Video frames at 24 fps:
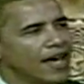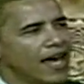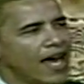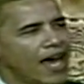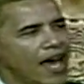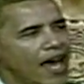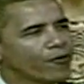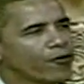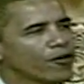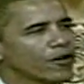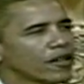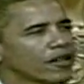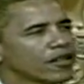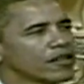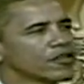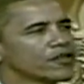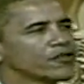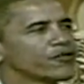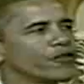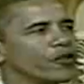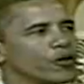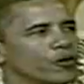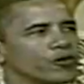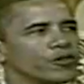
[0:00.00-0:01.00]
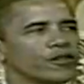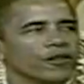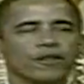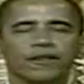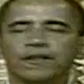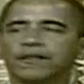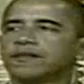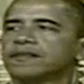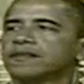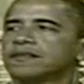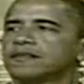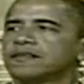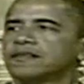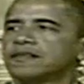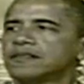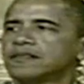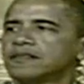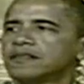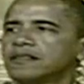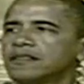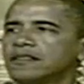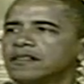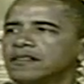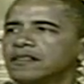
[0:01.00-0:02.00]
Africa's future
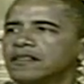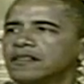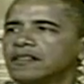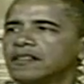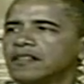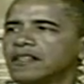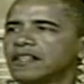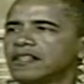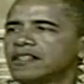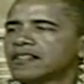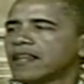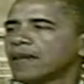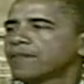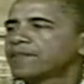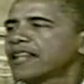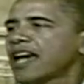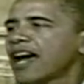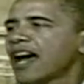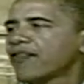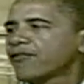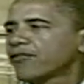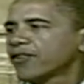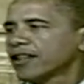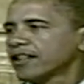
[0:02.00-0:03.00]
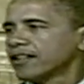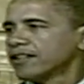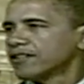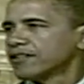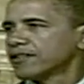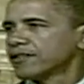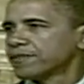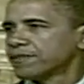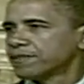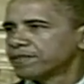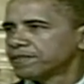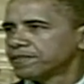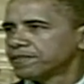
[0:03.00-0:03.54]
is up to Africans.